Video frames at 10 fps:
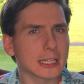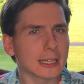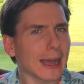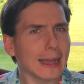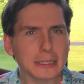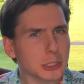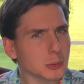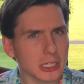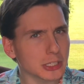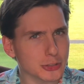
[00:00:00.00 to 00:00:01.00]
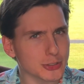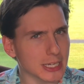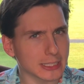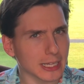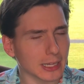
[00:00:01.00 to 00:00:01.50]
I don't
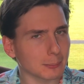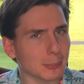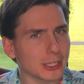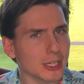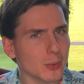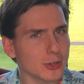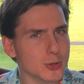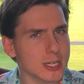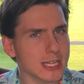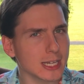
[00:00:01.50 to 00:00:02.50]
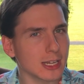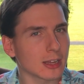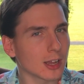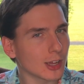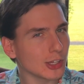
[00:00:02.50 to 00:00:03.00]
understand that. But you know what, Dratini?
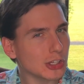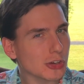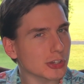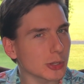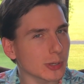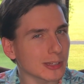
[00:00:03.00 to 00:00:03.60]
You're a cutie.